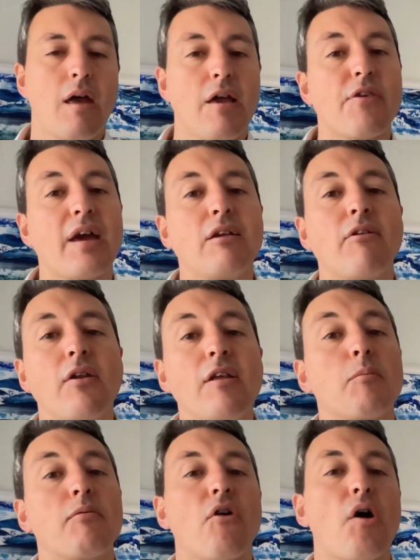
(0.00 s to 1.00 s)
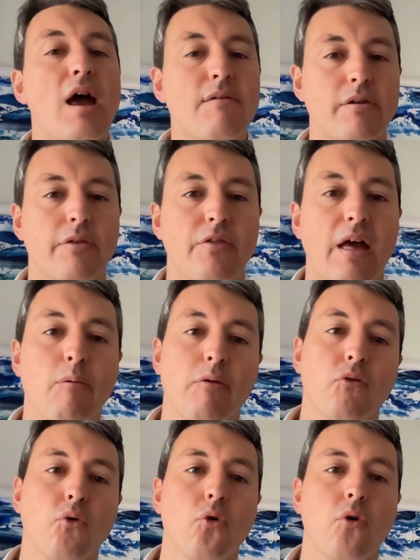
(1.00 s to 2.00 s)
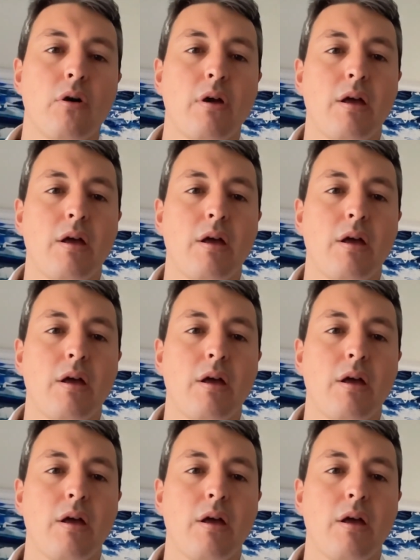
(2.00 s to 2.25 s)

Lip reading: is that you don't need to provide evidence that it was taught